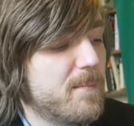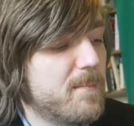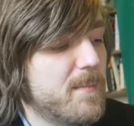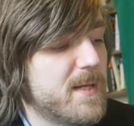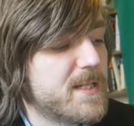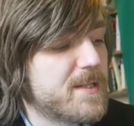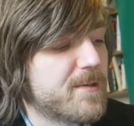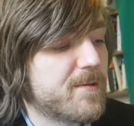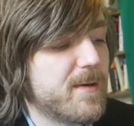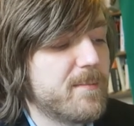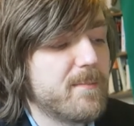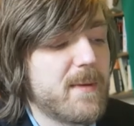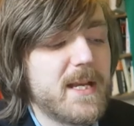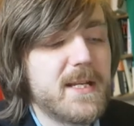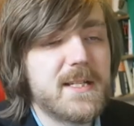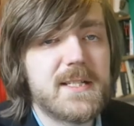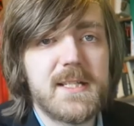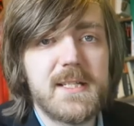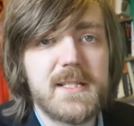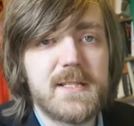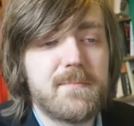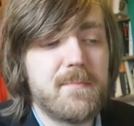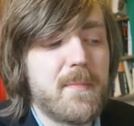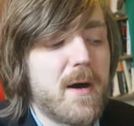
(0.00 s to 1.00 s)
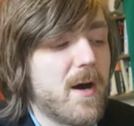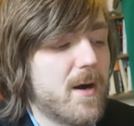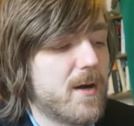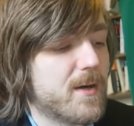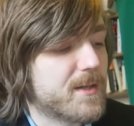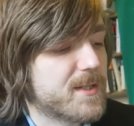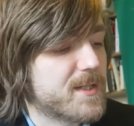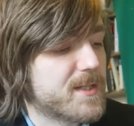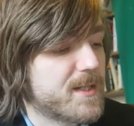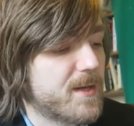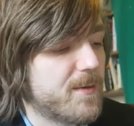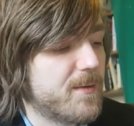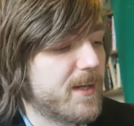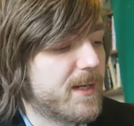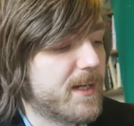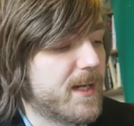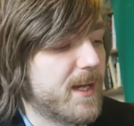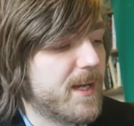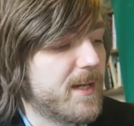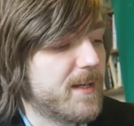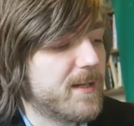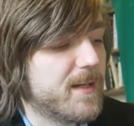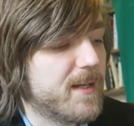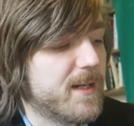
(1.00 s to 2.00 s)
Misery makes its mark so
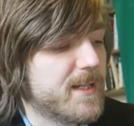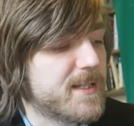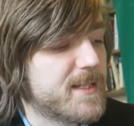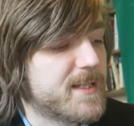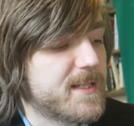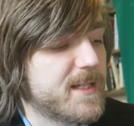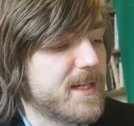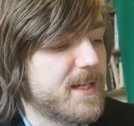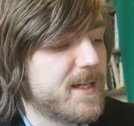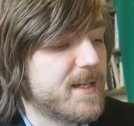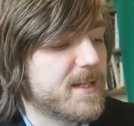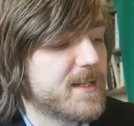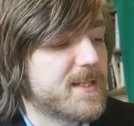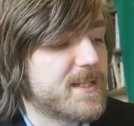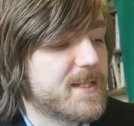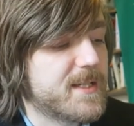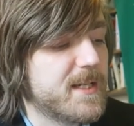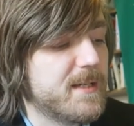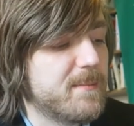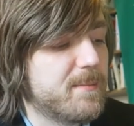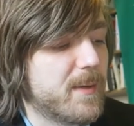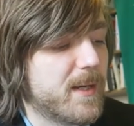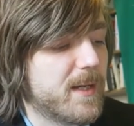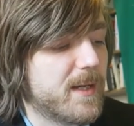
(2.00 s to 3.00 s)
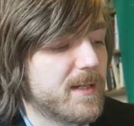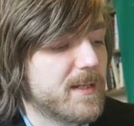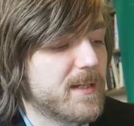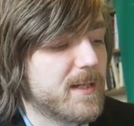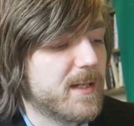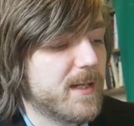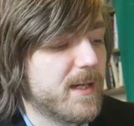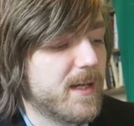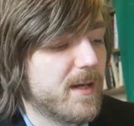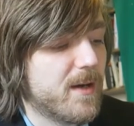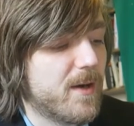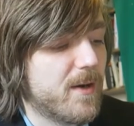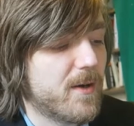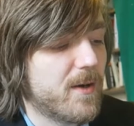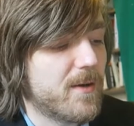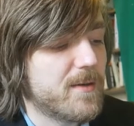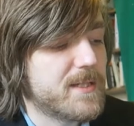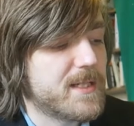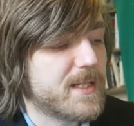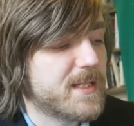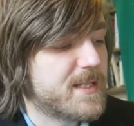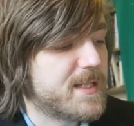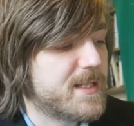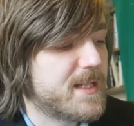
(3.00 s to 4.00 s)
akin, insidious seeping, it
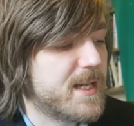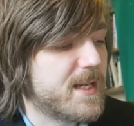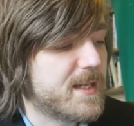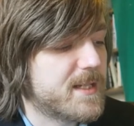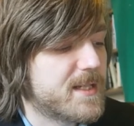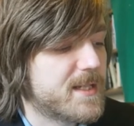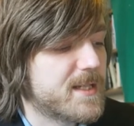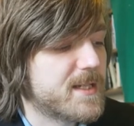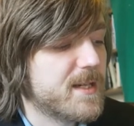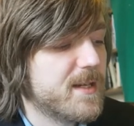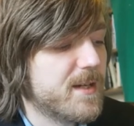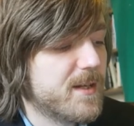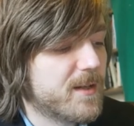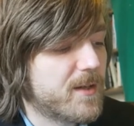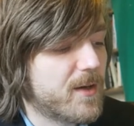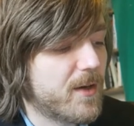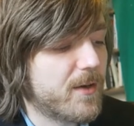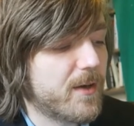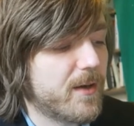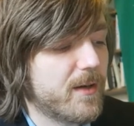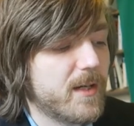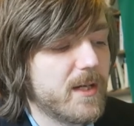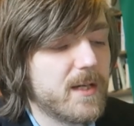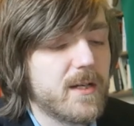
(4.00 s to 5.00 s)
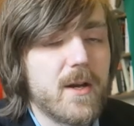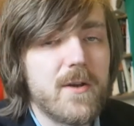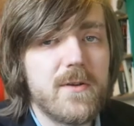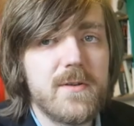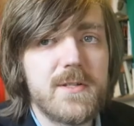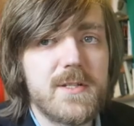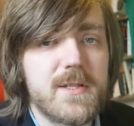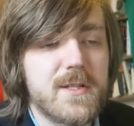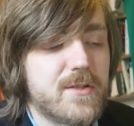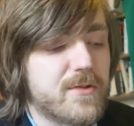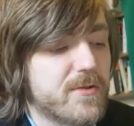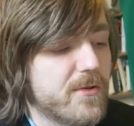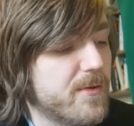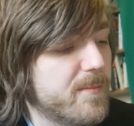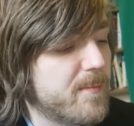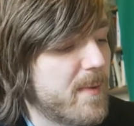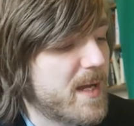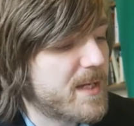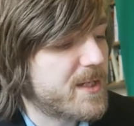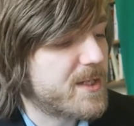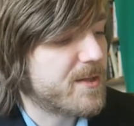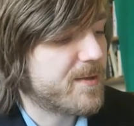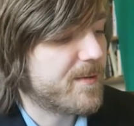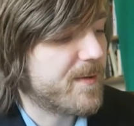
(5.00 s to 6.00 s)
hollows, it sits. God only knows the true
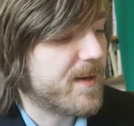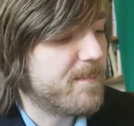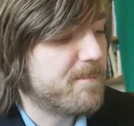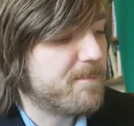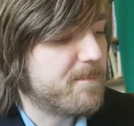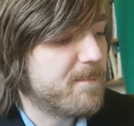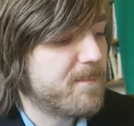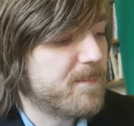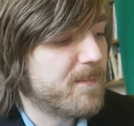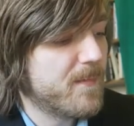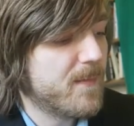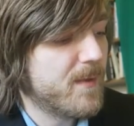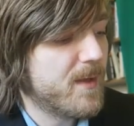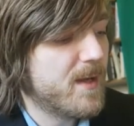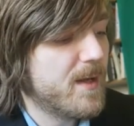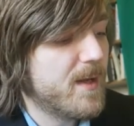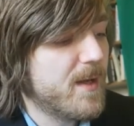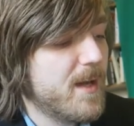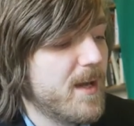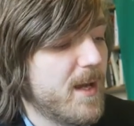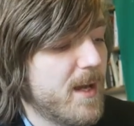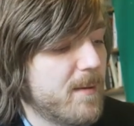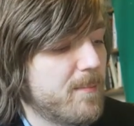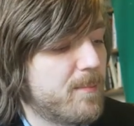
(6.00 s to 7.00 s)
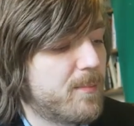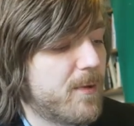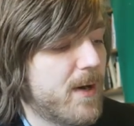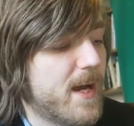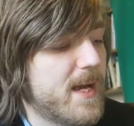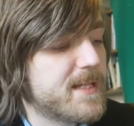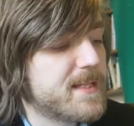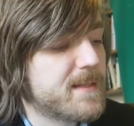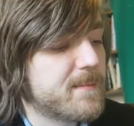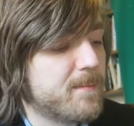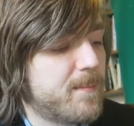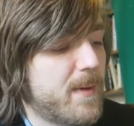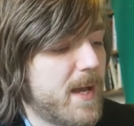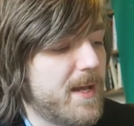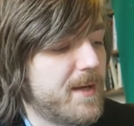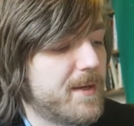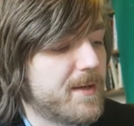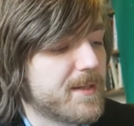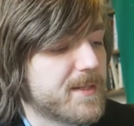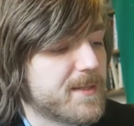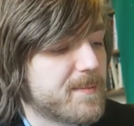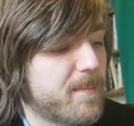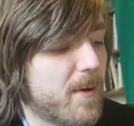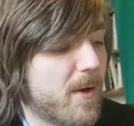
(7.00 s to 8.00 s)
mesh you're in. In prayers and
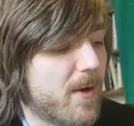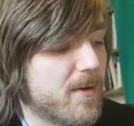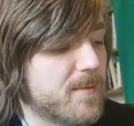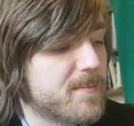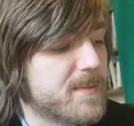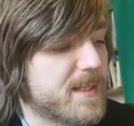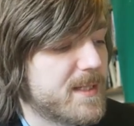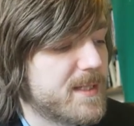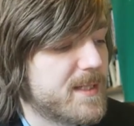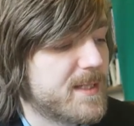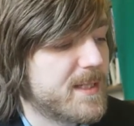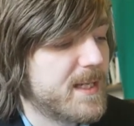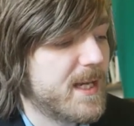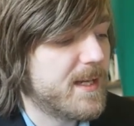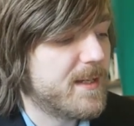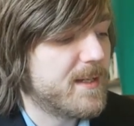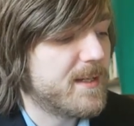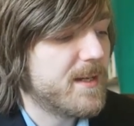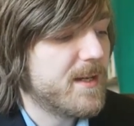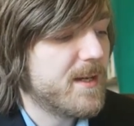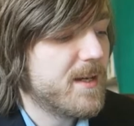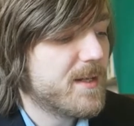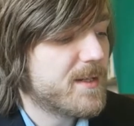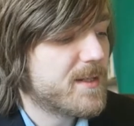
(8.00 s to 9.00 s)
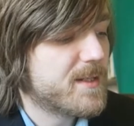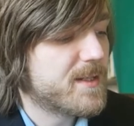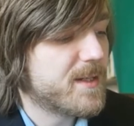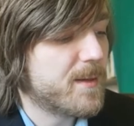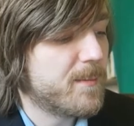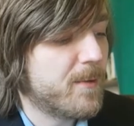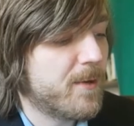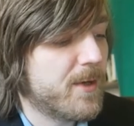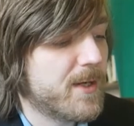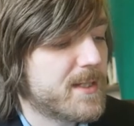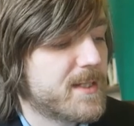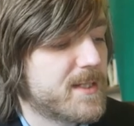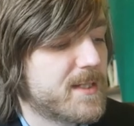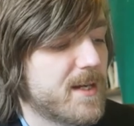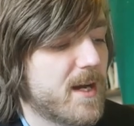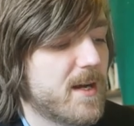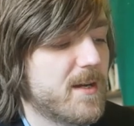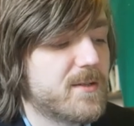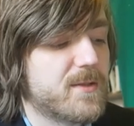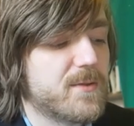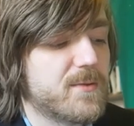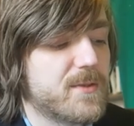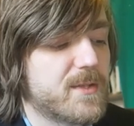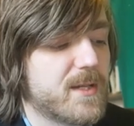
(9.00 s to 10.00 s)
penance, poems and sin, summer it
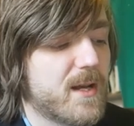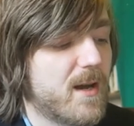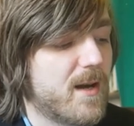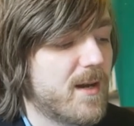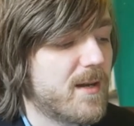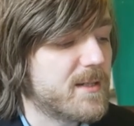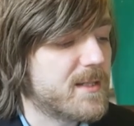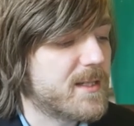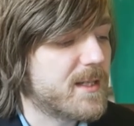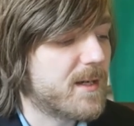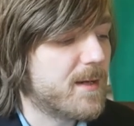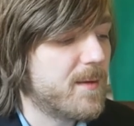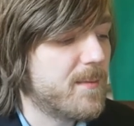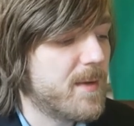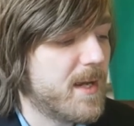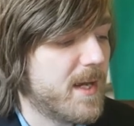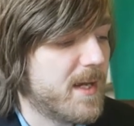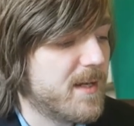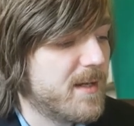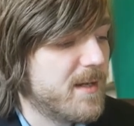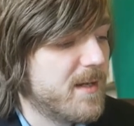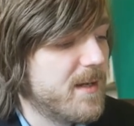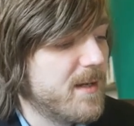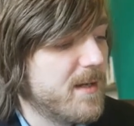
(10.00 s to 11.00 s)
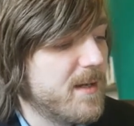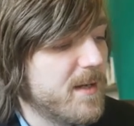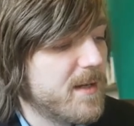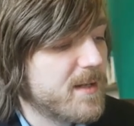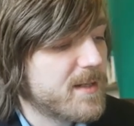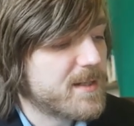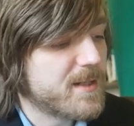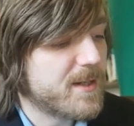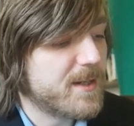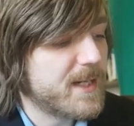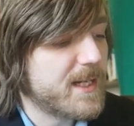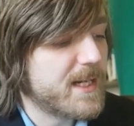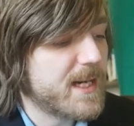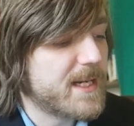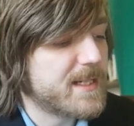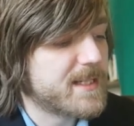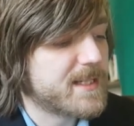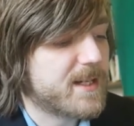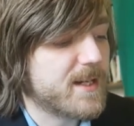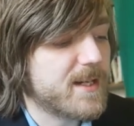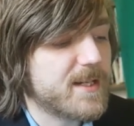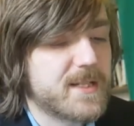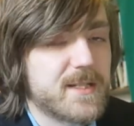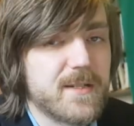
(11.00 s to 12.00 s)
startles the heart to commit. Sunny
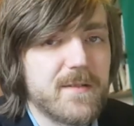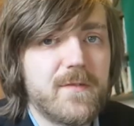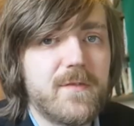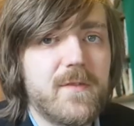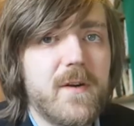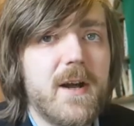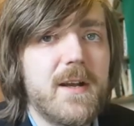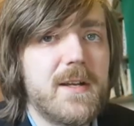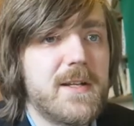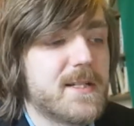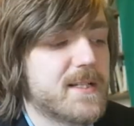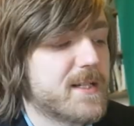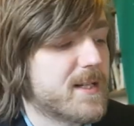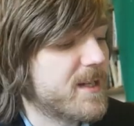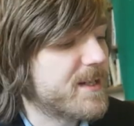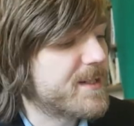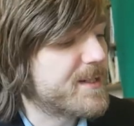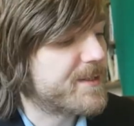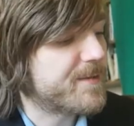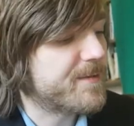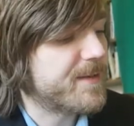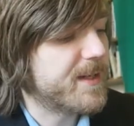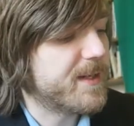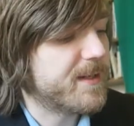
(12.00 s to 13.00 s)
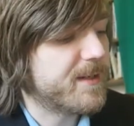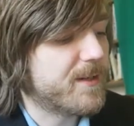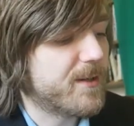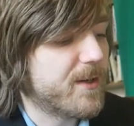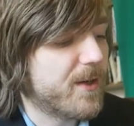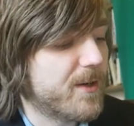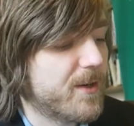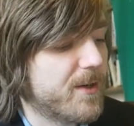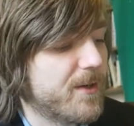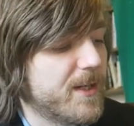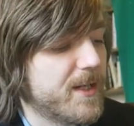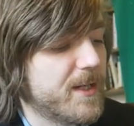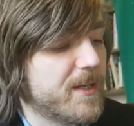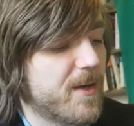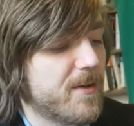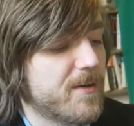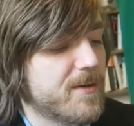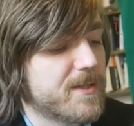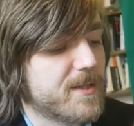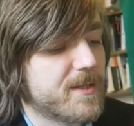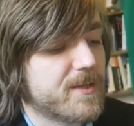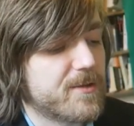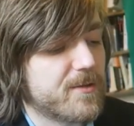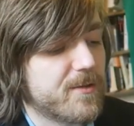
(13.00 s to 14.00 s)
days glisten, fine as glycerine. God only
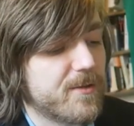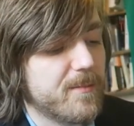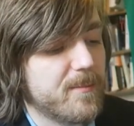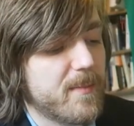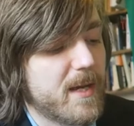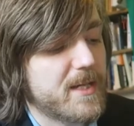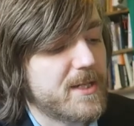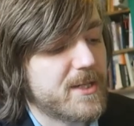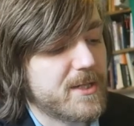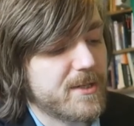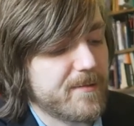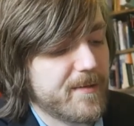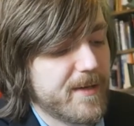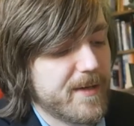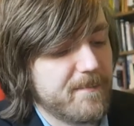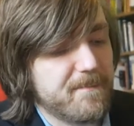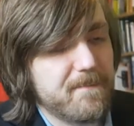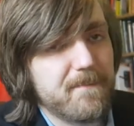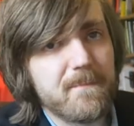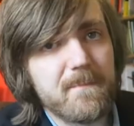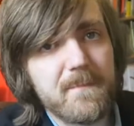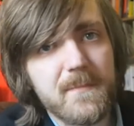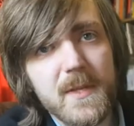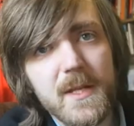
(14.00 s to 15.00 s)
knows the true in.